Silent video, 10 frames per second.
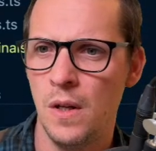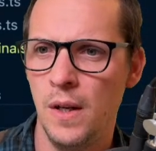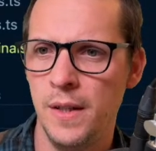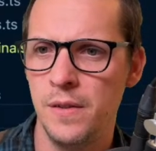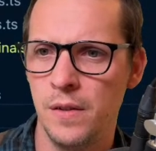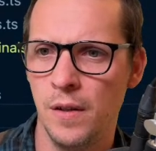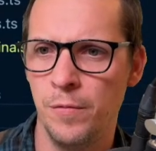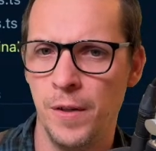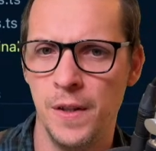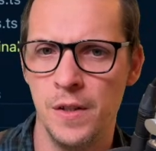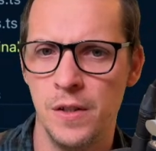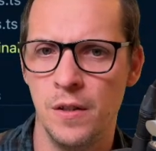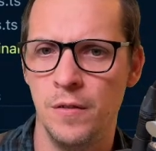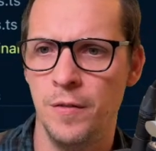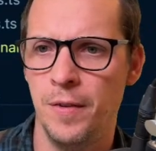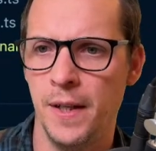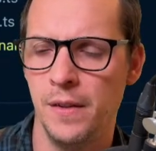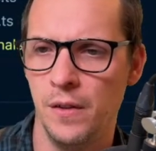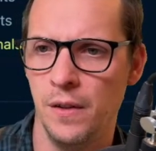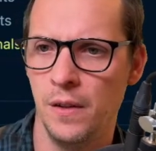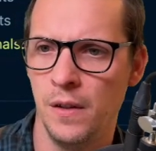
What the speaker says: let's finish the refactor.